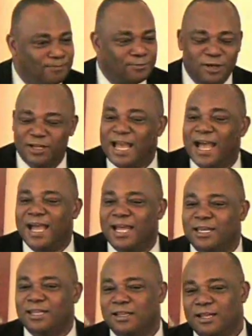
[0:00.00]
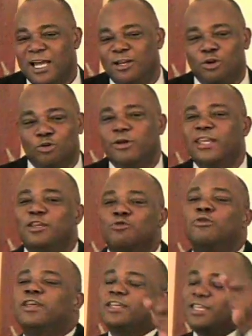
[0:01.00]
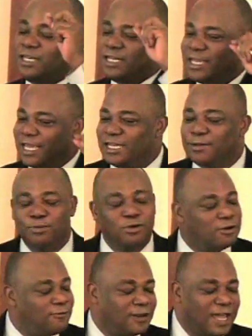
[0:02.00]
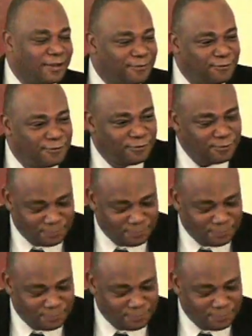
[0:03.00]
But God had already written it in the book of life.